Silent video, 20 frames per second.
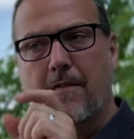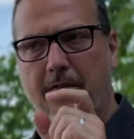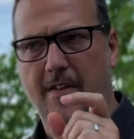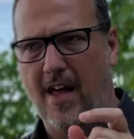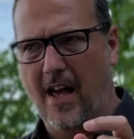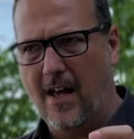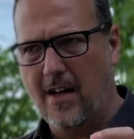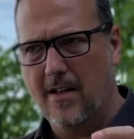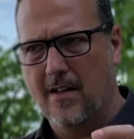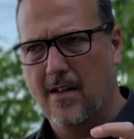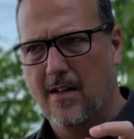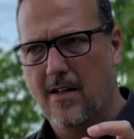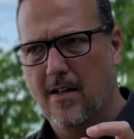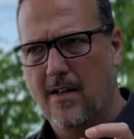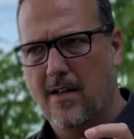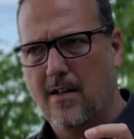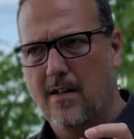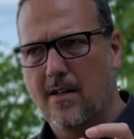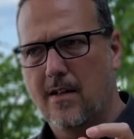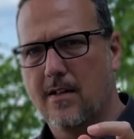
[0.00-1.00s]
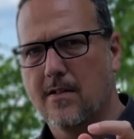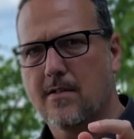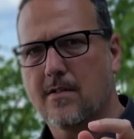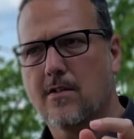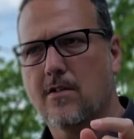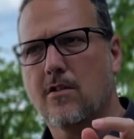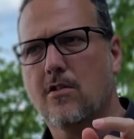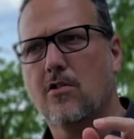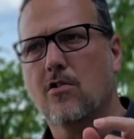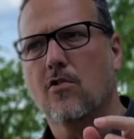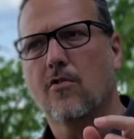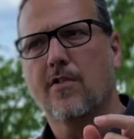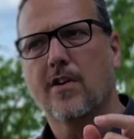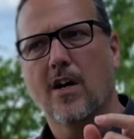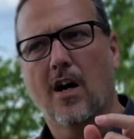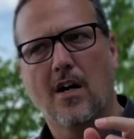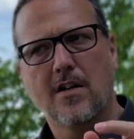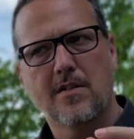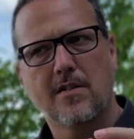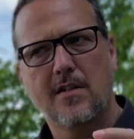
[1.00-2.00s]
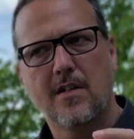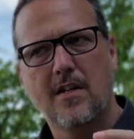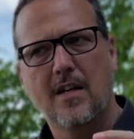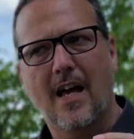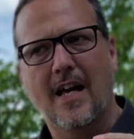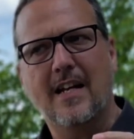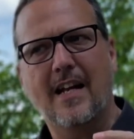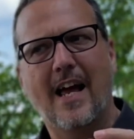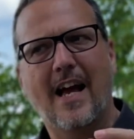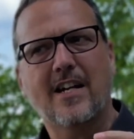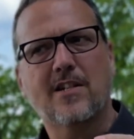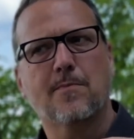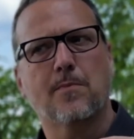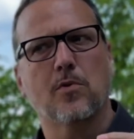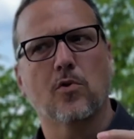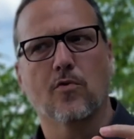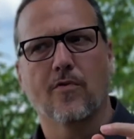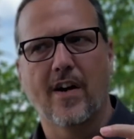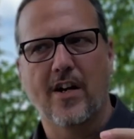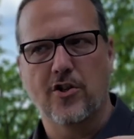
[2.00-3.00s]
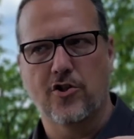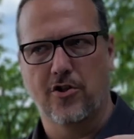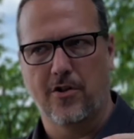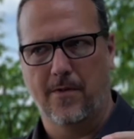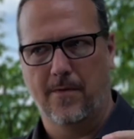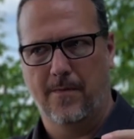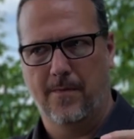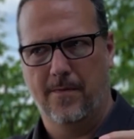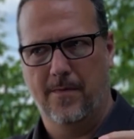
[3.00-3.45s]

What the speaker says: of that is curiosity and exploration.